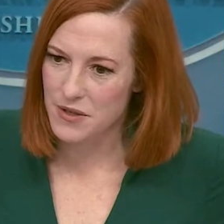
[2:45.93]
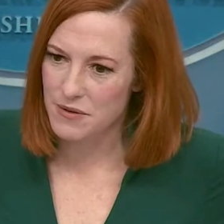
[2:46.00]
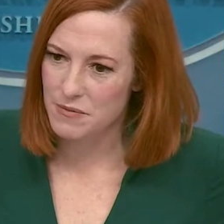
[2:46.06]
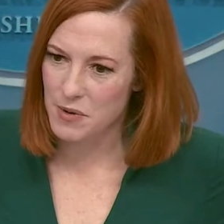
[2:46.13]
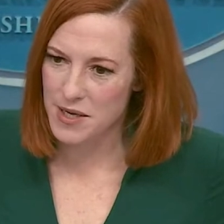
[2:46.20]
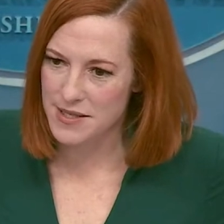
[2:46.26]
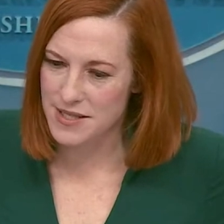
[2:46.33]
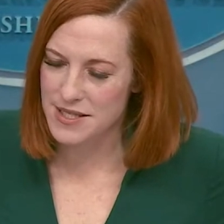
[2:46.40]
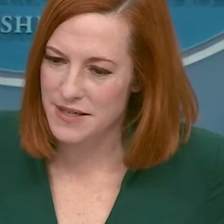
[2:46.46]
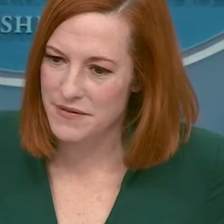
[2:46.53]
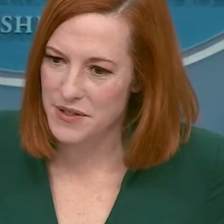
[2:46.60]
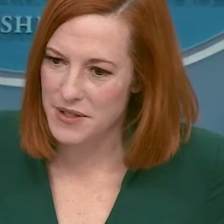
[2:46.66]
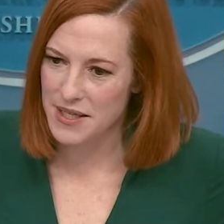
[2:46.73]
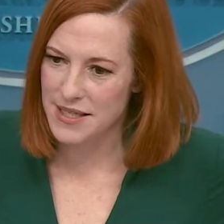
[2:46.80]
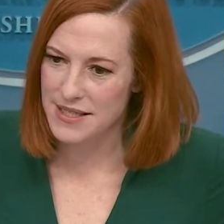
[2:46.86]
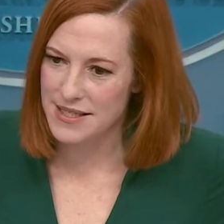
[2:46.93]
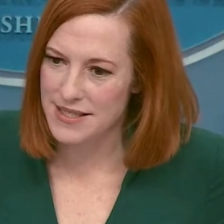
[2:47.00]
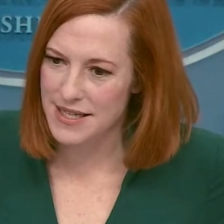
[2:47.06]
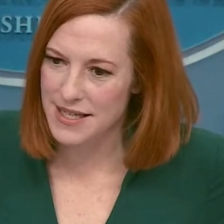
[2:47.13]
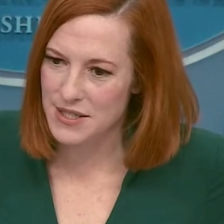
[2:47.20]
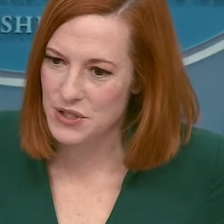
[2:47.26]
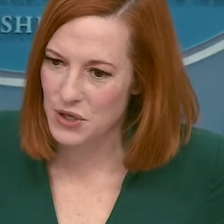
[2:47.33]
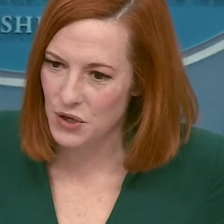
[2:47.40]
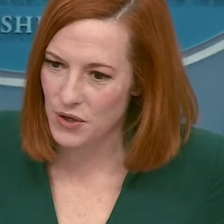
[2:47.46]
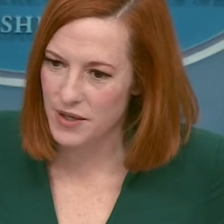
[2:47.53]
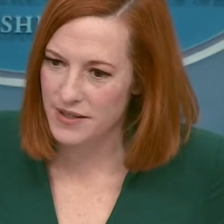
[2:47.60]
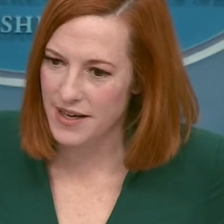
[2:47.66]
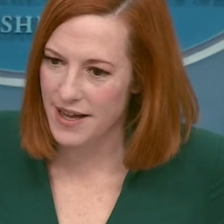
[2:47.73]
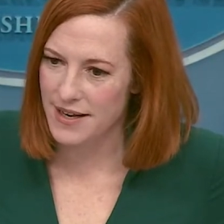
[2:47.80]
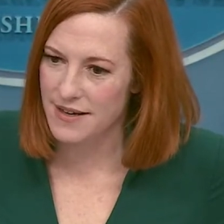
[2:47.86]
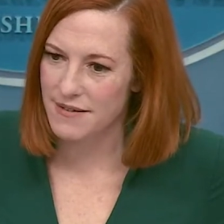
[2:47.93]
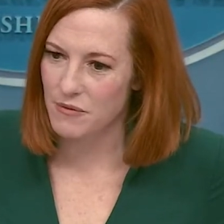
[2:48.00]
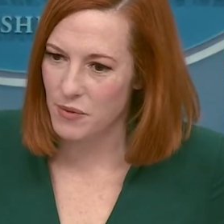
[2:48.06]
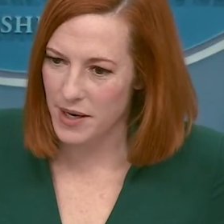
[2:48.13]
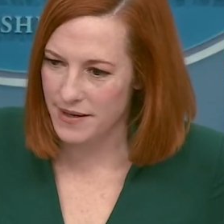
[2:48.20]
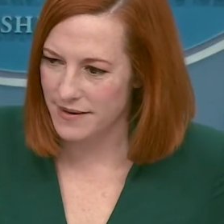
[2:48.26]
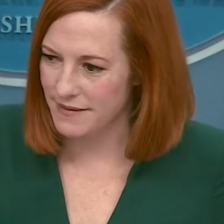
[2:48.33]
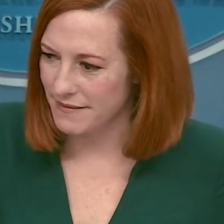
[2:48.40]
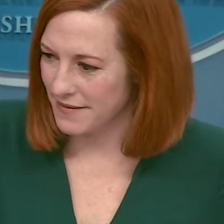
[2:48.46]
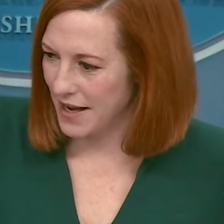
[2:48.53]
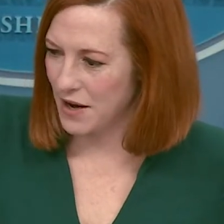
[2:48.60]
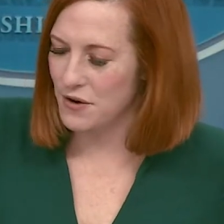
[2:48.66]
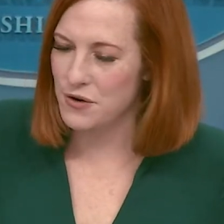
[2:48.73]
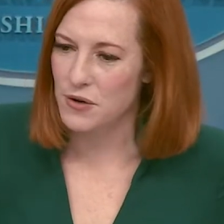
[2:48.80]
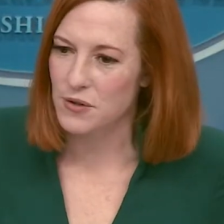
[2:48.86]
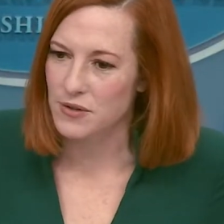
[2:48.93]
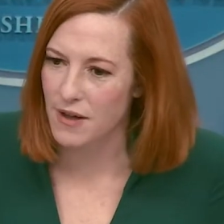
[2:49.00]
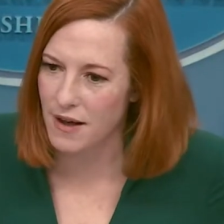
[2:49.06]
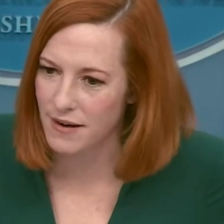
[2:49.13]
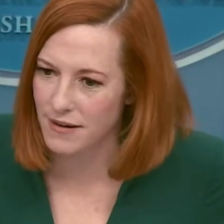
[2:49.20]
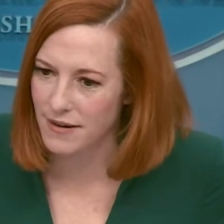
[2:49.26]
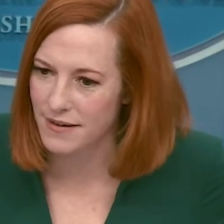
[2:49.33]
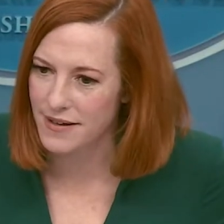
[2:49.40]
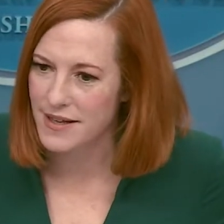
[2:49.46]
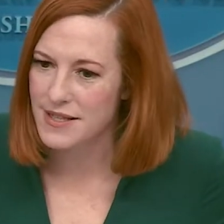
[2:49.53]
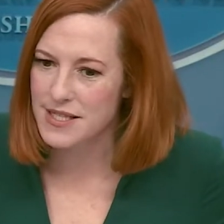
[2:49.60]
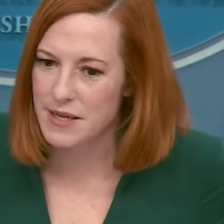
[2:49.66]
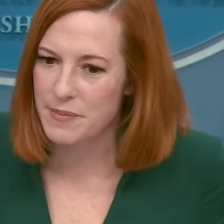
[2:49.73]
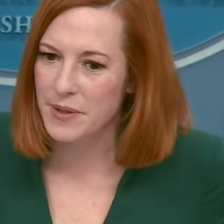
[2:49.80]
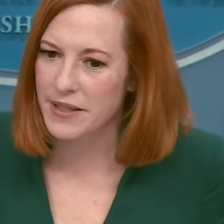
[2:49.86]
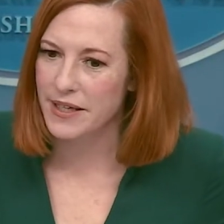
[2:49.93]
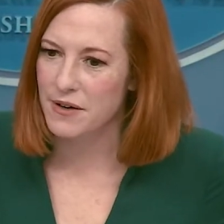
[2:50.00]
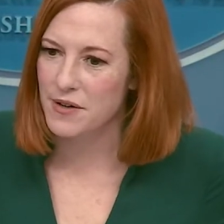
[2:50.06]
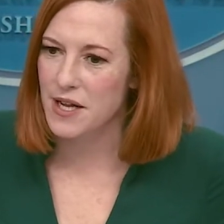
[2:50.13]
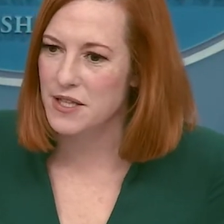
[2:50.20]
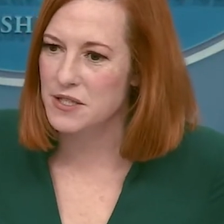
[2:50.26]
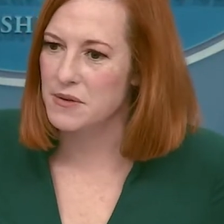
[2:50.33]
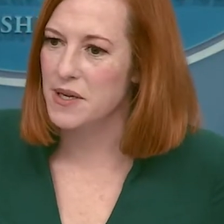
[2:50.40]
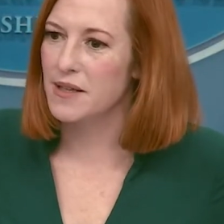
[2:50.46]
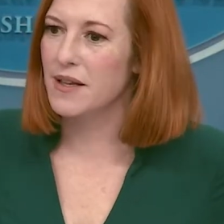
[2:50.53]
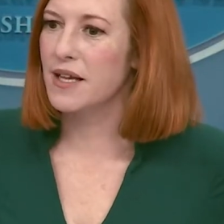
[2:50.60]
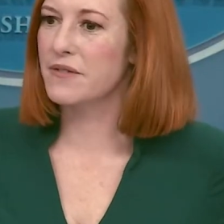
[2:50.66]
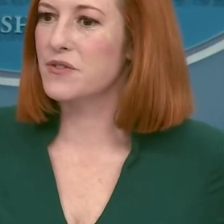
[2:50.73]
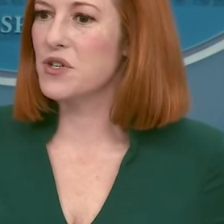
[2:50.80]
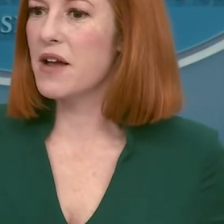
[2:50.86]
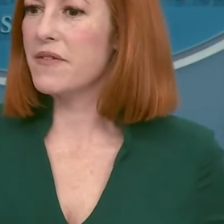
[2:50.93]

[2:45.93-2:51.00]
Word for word: Presidents of the United States, current and when they are, they are no longer, typically are not doing a lot of